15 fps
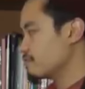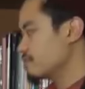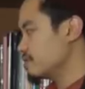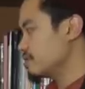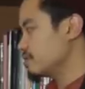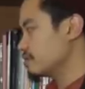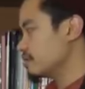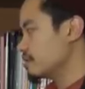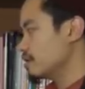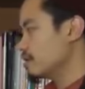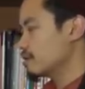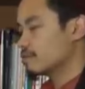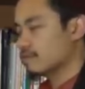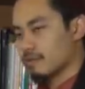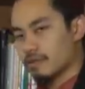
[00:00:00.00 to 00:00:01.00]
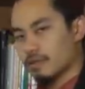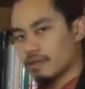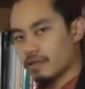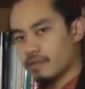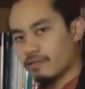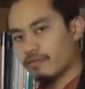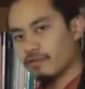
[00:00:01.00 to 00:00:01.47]
of meaning to the
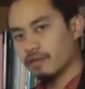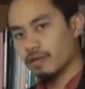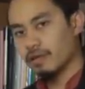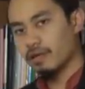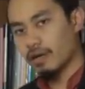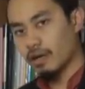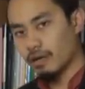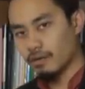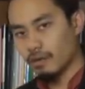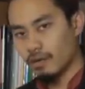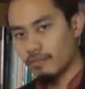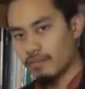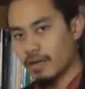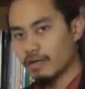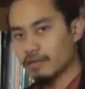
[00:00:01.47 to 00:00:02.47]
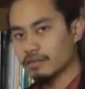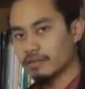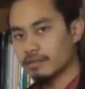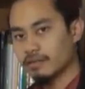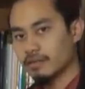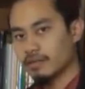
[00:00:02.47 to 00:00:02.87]
name of Allah, Ar-Rahman.